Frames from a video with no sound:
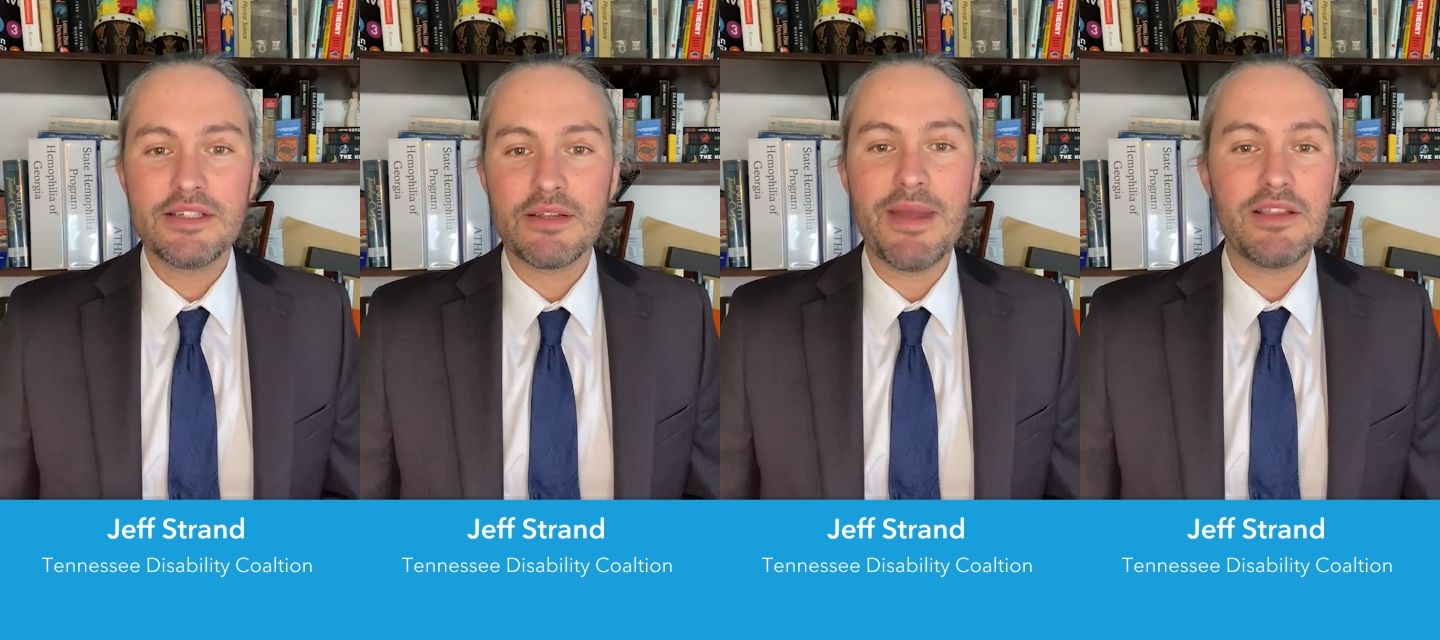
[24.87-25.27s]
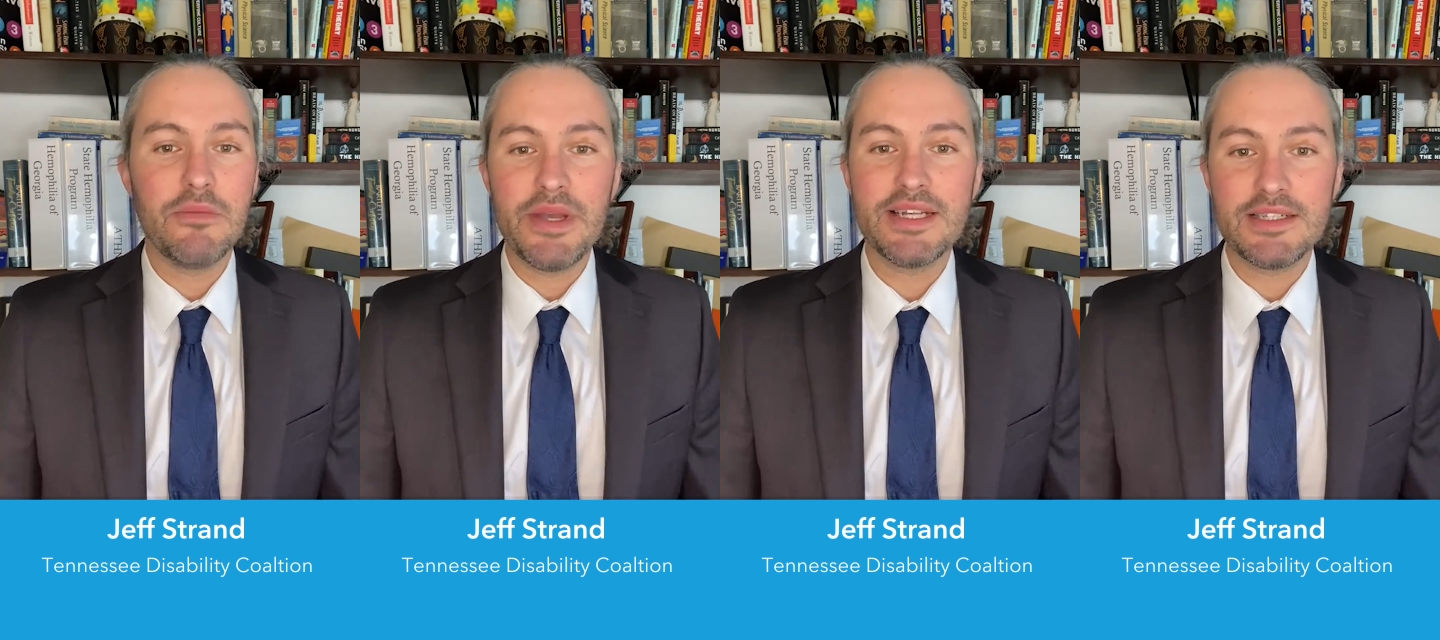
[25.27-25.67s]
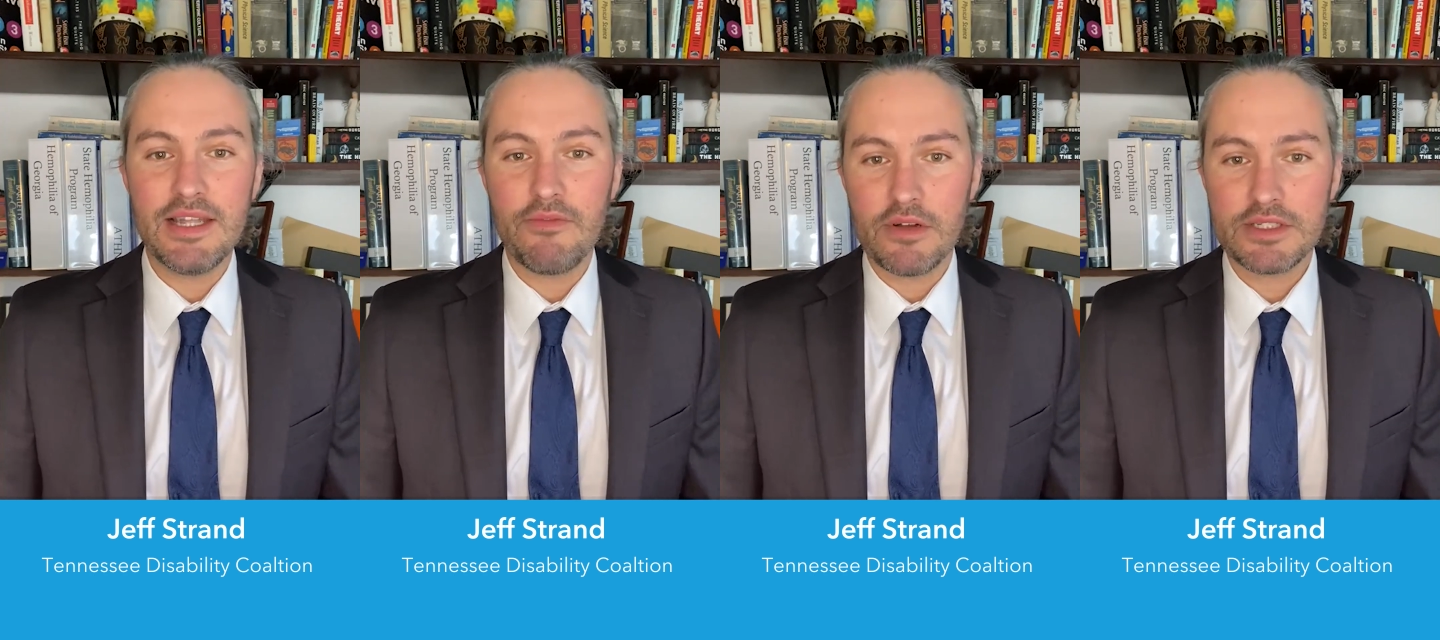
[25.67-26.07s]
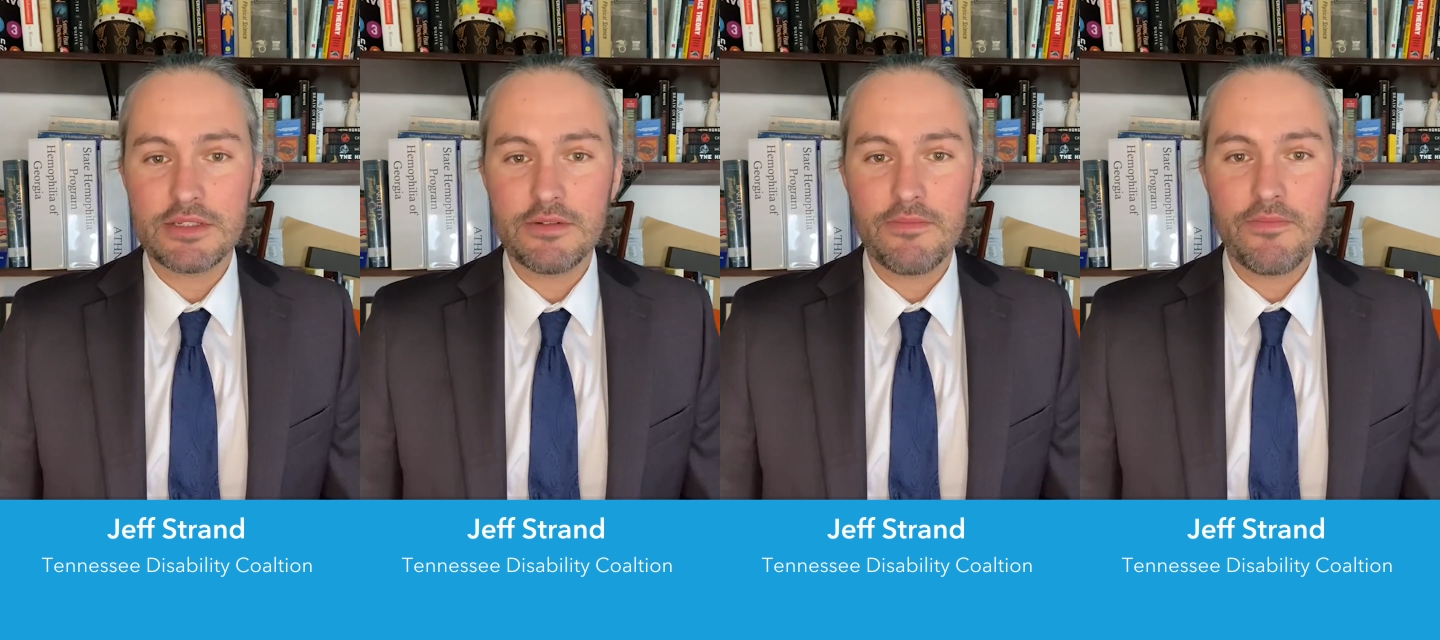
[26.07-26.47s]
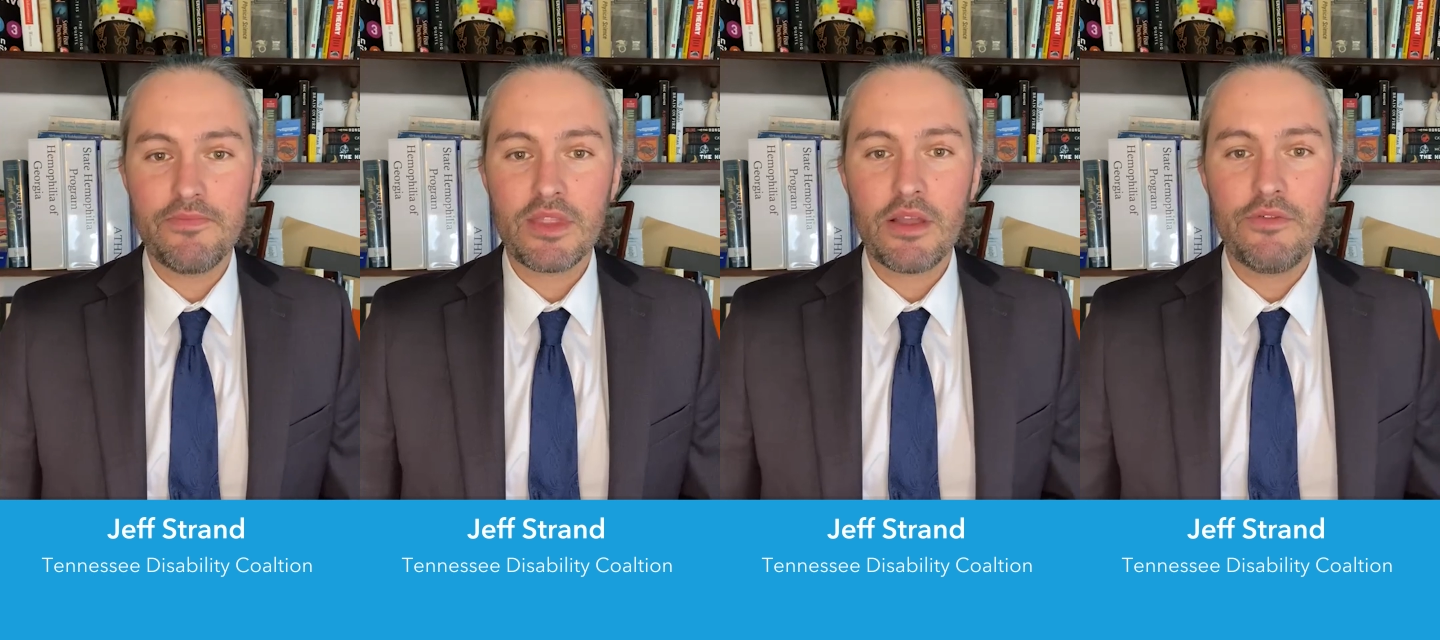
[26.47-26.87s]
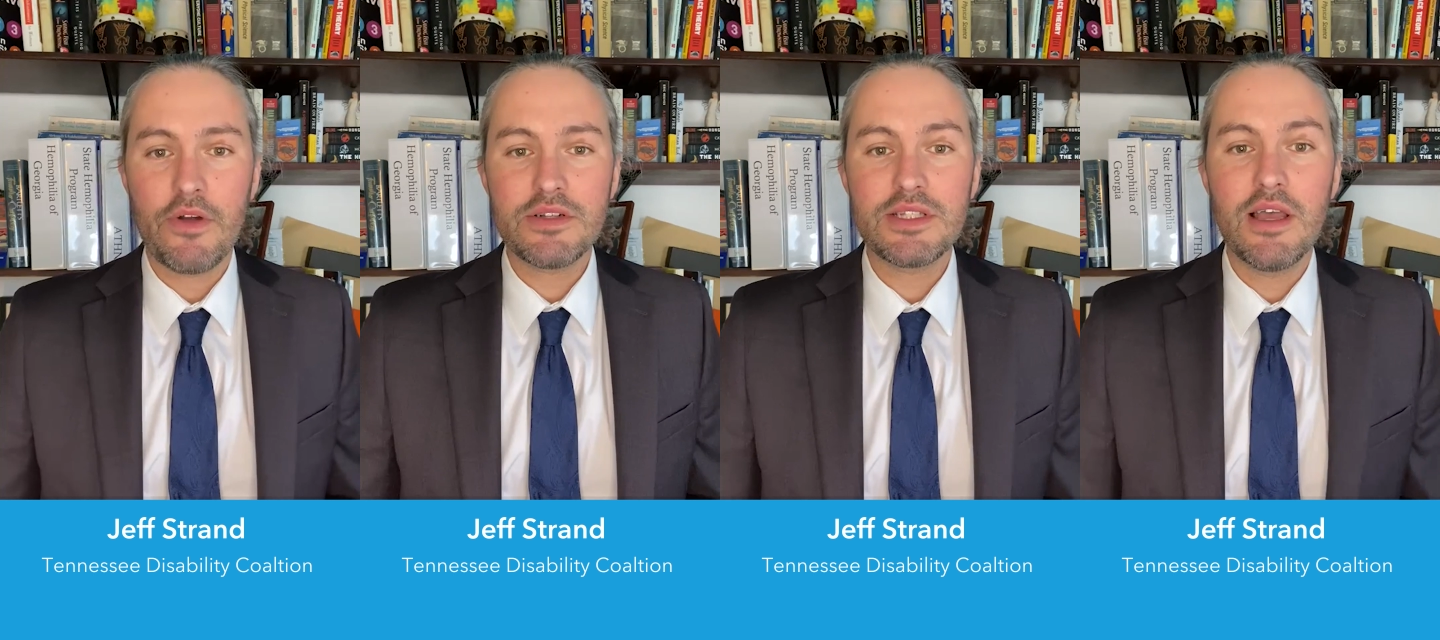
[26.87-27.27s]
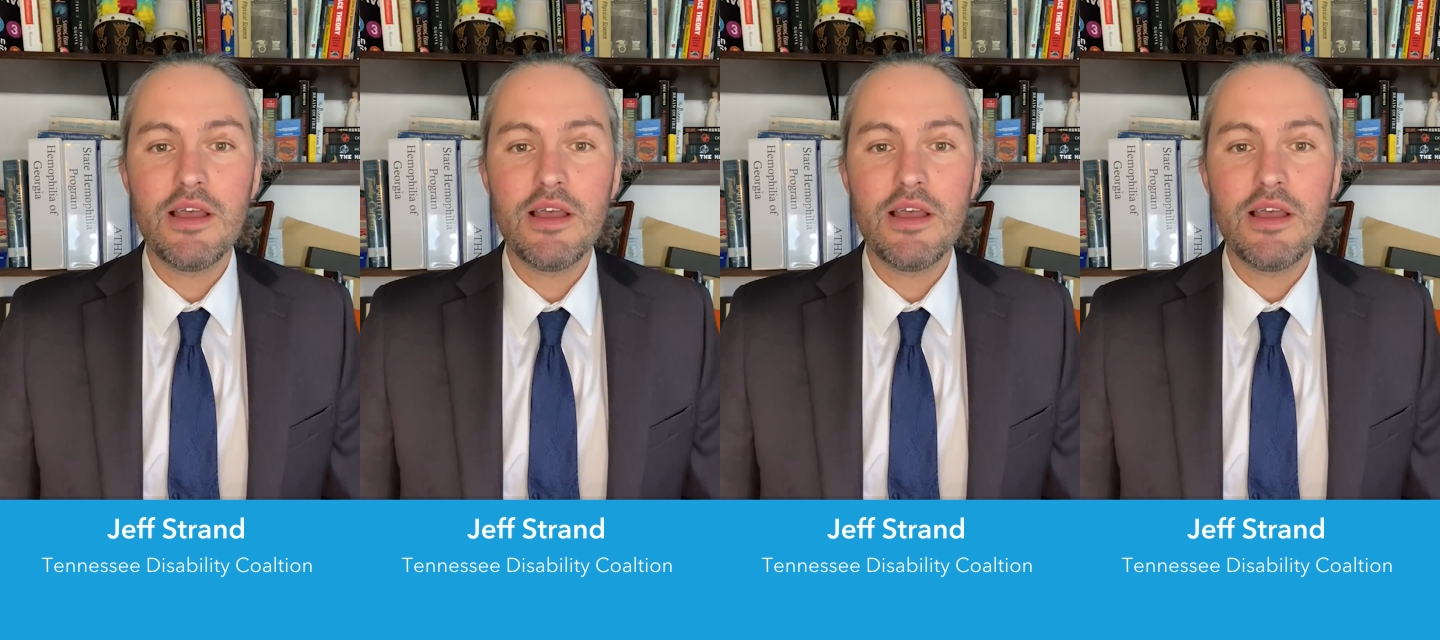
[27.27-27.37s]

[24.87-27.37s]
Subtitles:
to make the biggest difference. First,